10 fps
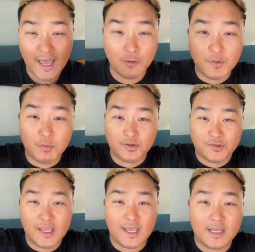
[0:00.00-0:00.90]
And we were
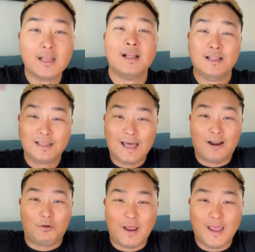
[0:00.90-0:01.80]
singing,
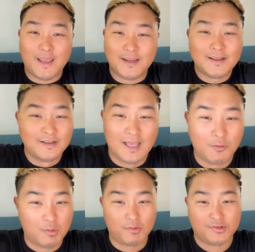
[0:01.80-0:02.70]
Let It Rain,
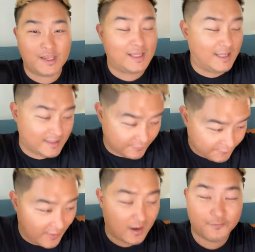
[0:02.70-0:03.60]
and we were singing, Let
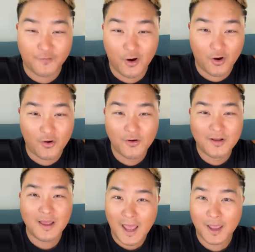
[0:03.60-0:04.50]
the Fire
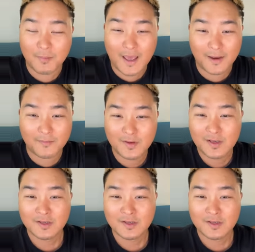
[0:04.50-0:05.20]
Fall. Amen.